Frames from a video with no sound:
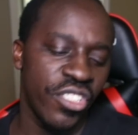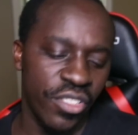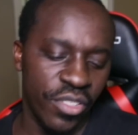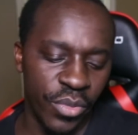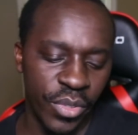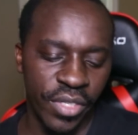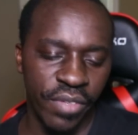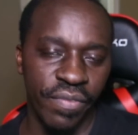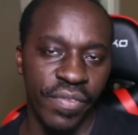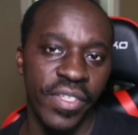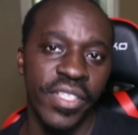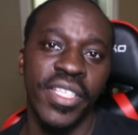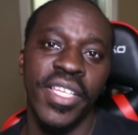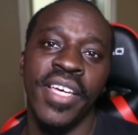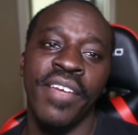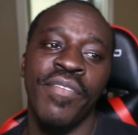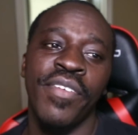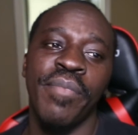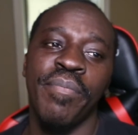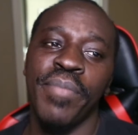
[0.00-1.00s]
You can feel
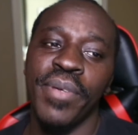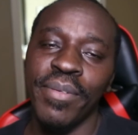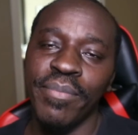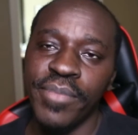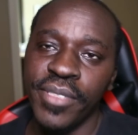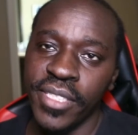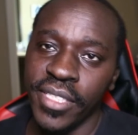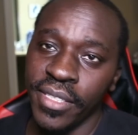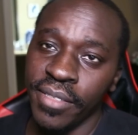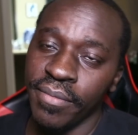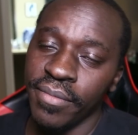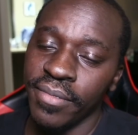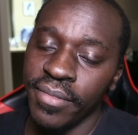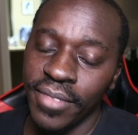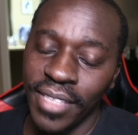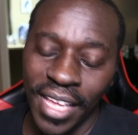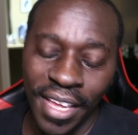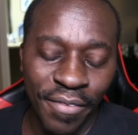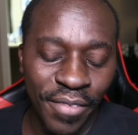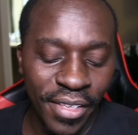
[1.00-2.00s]
every bumps and
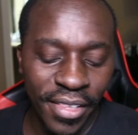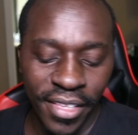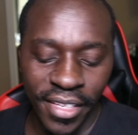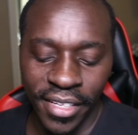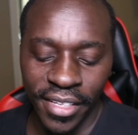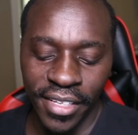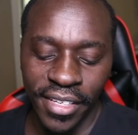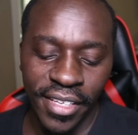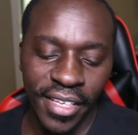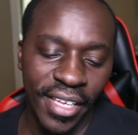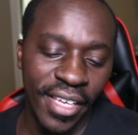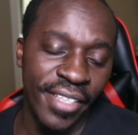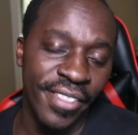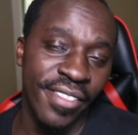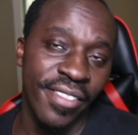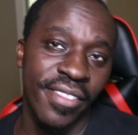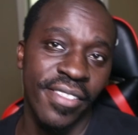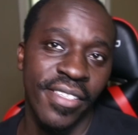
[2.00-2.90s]
everything is.